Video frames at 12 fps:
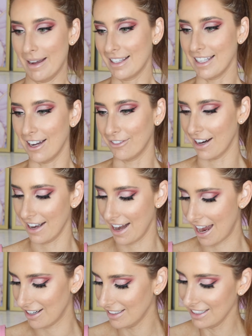myself right
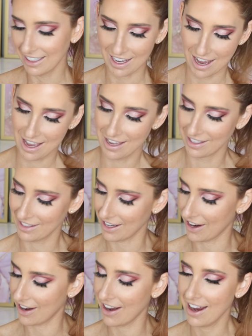now.
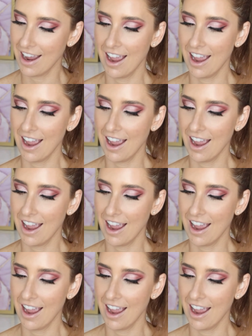So